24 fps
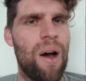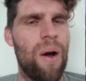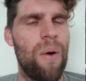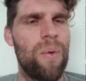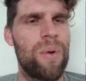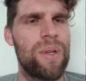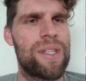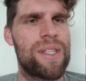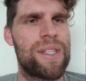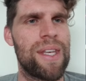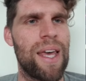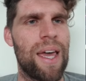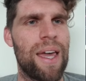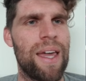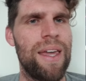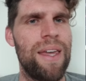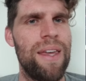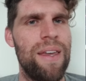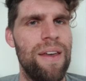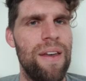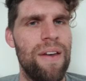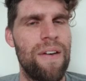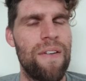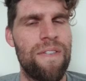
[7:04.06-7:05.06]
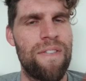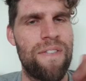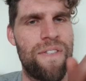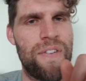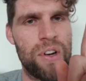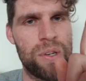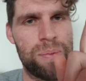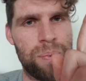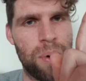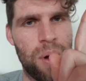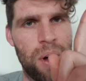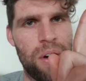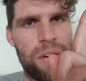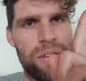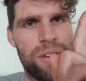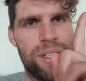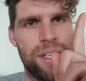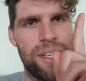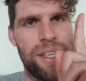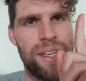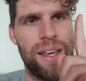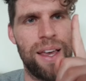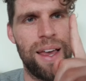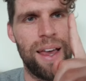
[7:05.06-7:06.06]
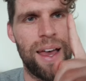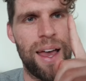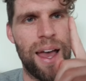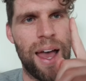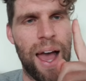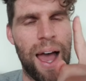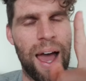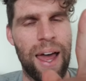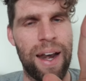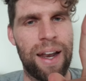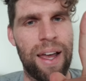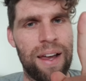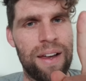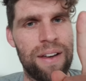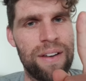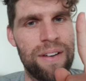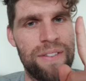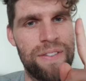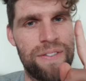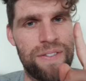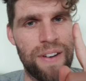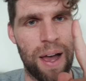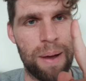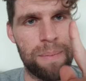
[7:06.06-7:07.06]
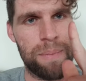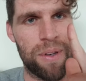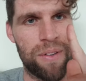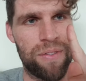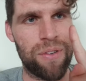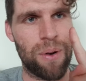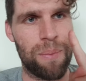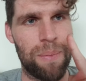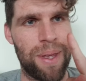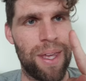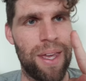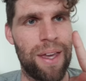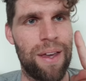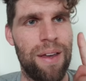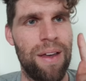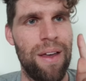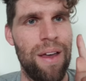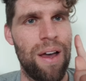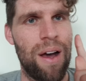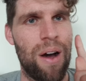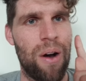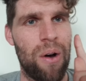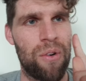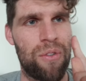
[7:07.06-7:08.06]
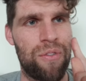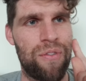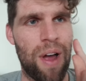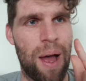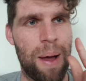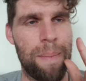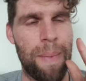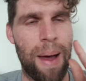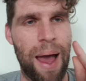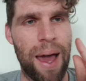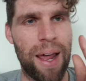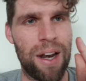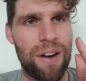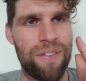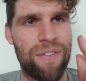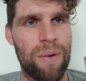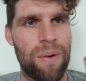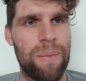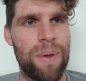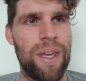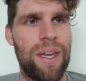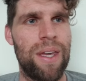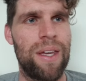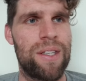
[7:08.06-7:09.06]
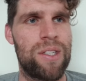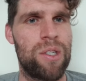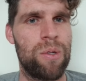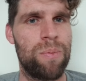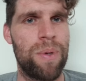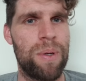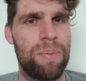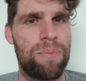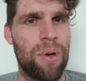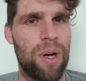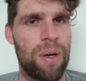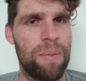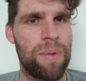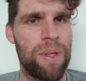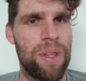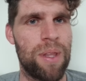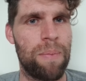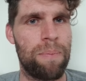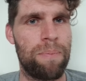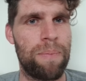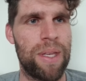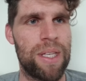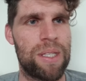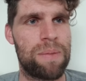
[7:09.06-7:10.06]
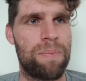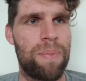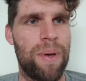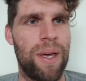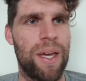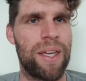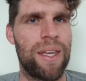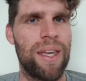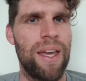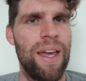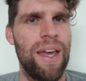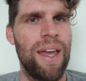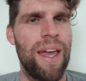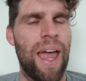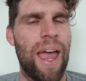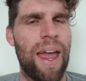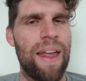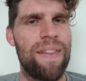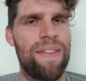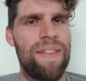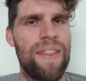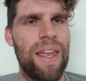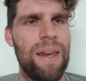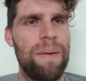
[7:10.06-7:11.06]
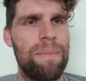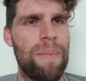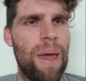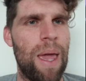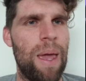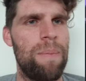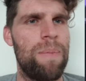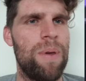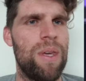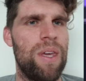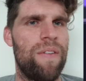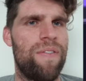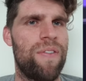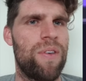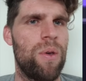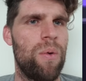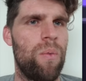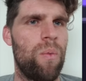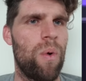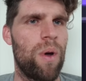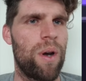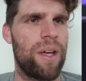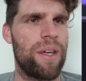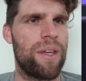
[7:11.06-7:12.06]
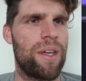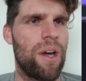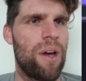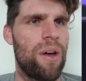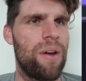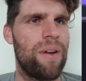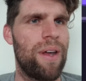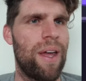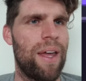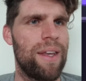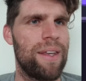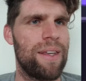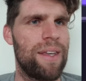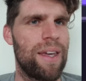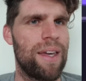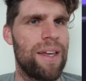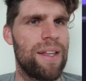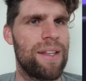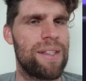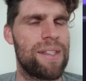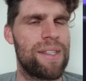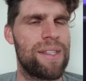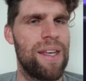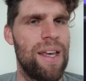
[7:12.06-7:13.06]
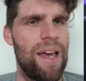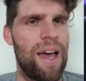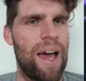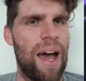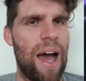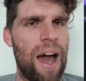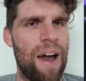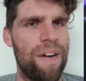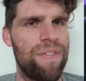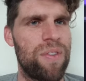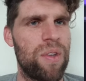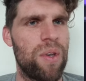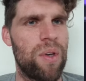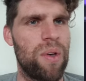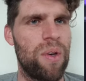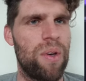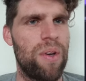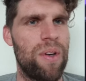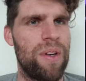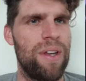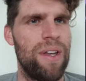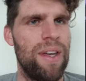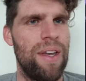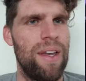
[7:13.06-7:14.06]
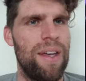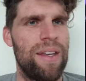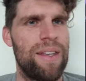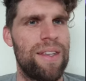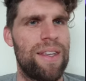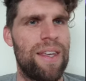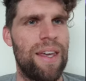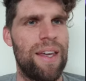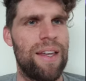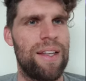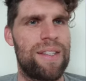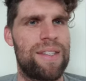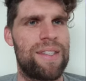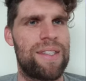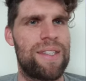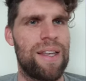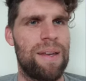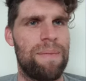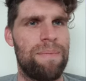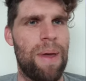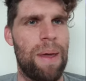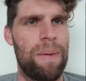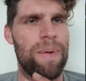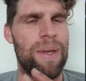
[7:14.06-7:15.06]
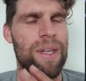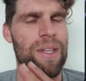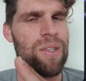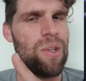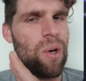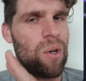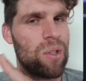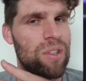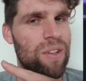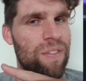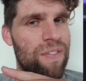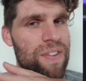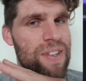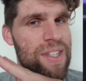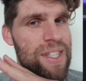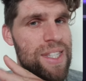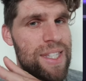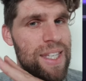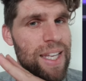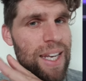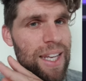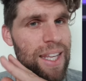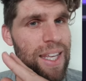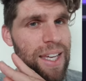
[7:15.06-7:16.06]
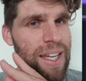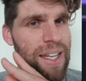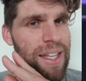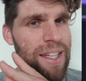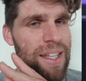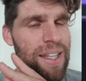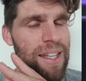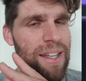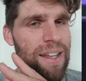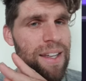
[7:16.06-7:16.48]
I would say, first priority, Anna farming from here. I would farm Anna from here. She'll probably be the best pick. And then maybe if you want to go and get, after her, get maybe Dr. Facilia.